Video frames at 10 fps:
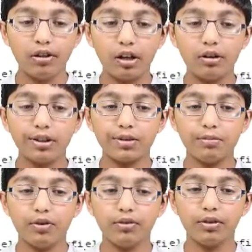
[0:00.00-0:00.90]
Now
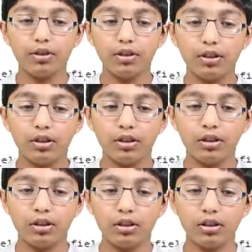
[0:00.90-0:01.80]
let's move on to the
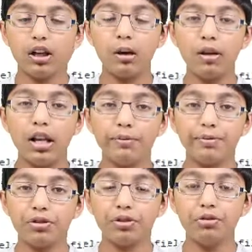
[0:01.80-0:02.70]
time
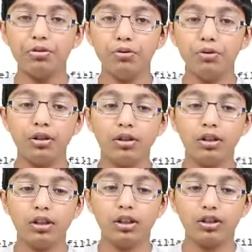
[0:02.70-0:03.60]
elapsed 2
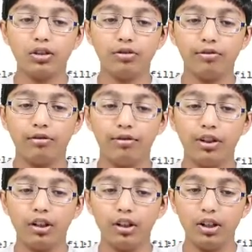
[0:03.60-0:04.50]
is over
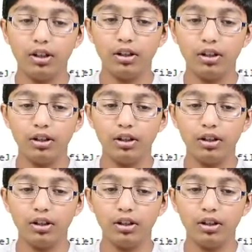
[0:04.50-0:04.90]
59.